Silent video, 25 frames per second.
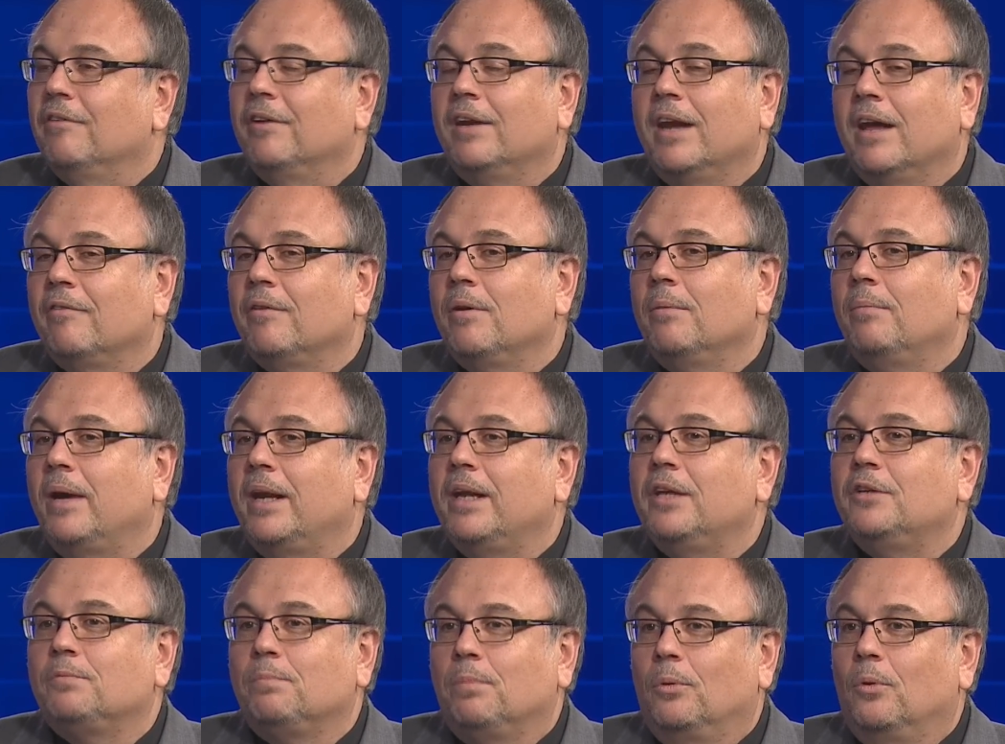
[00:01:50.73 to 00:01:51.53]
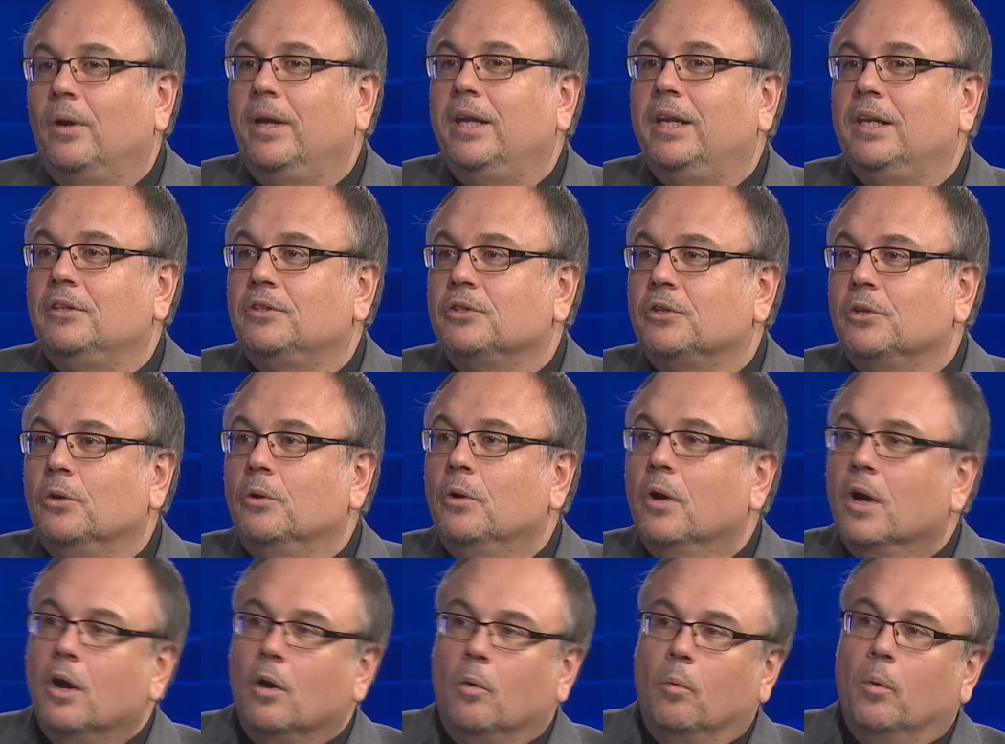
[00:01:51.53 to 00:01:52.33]
And everybody's pointing to,
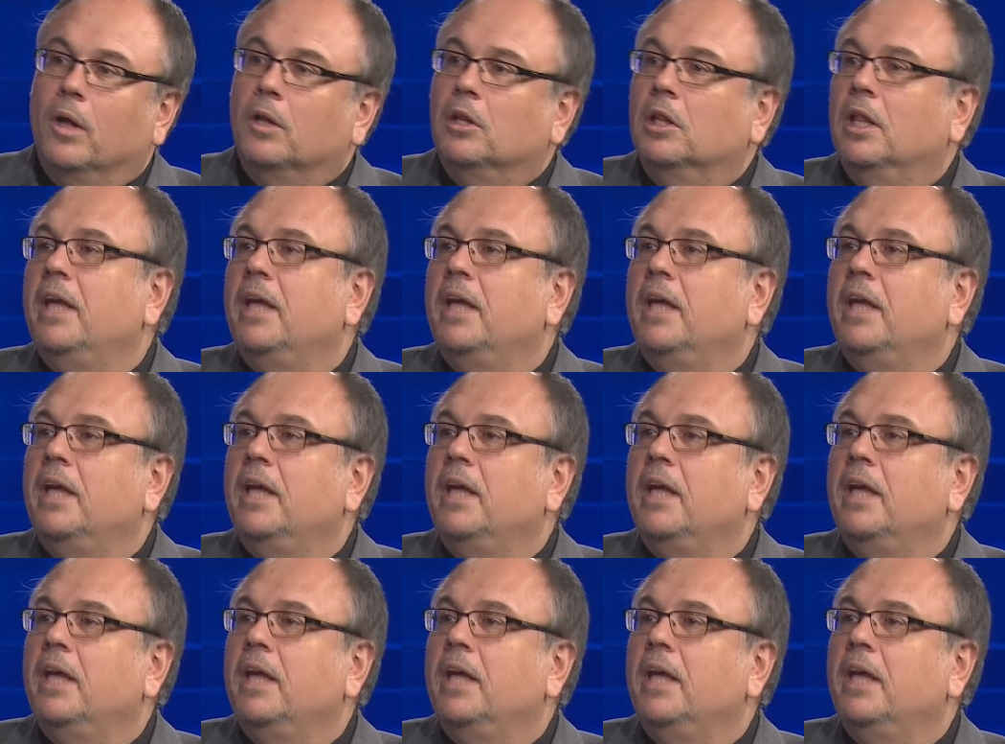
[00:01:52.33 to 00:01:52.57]
well,